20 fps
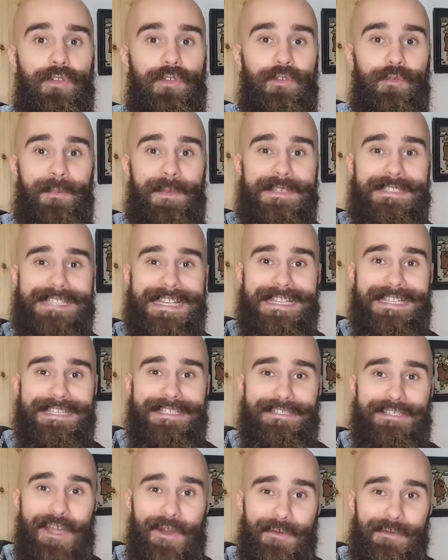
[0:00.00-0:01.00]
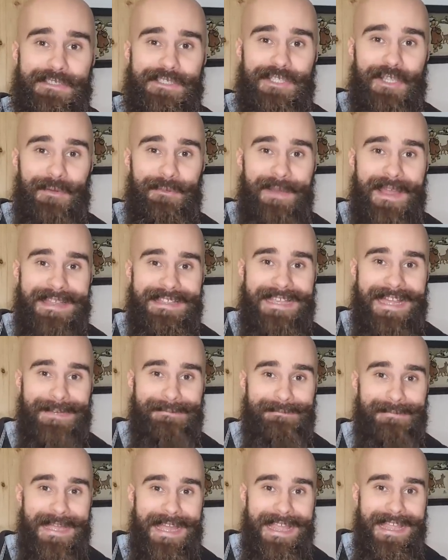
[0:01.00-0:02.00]
You've been taking notes on my
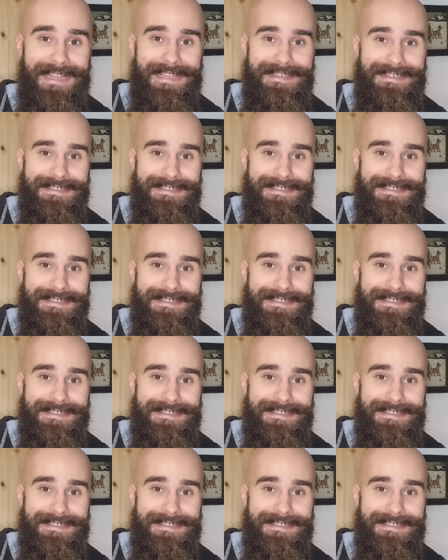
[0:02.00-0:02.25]
campaign?